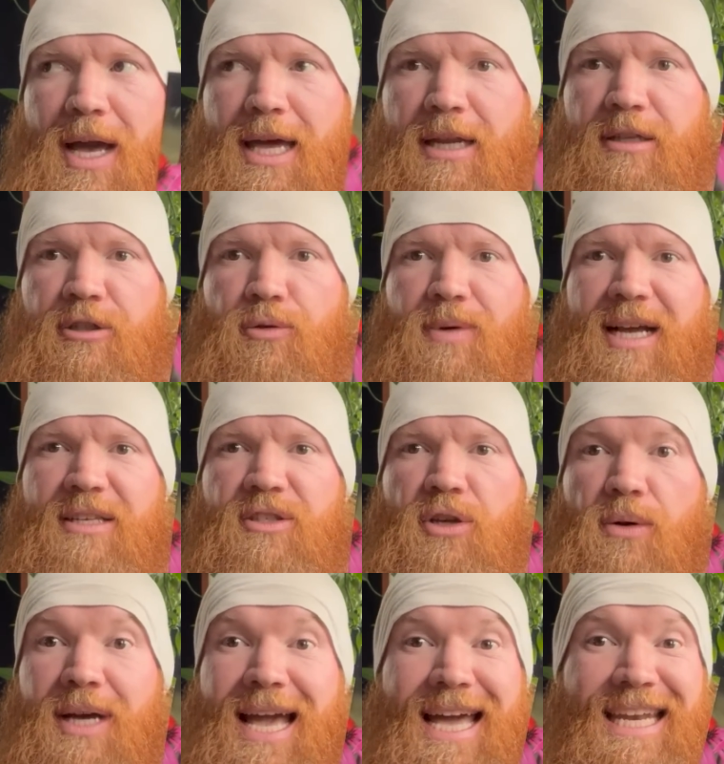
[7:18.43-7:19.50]
ahead and direct
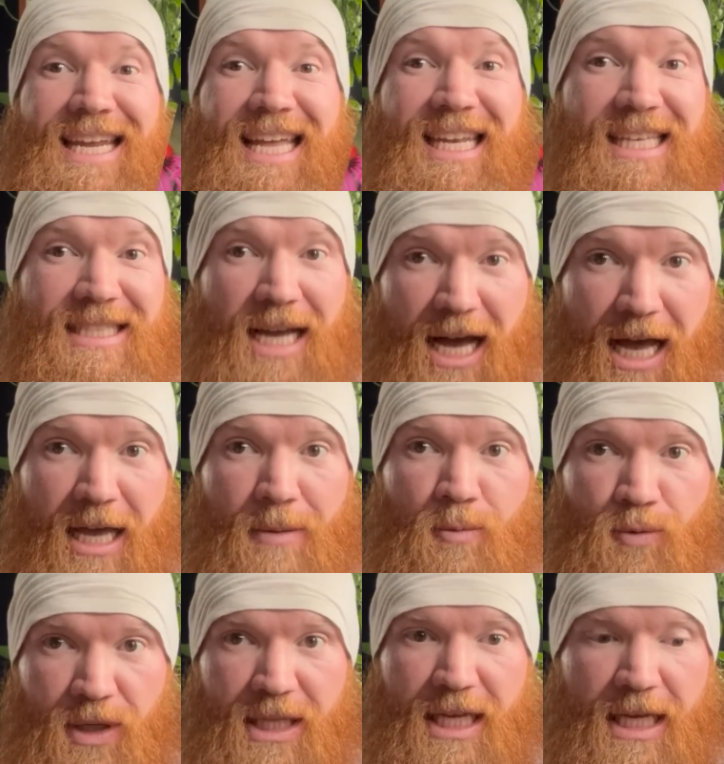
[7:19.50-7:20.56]
sow it at any time,
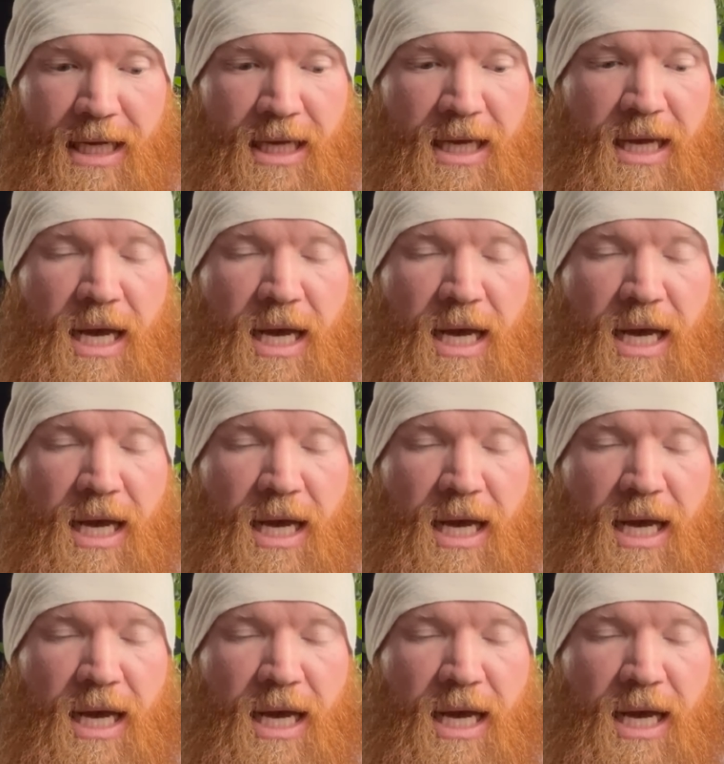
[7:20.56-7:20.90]
really.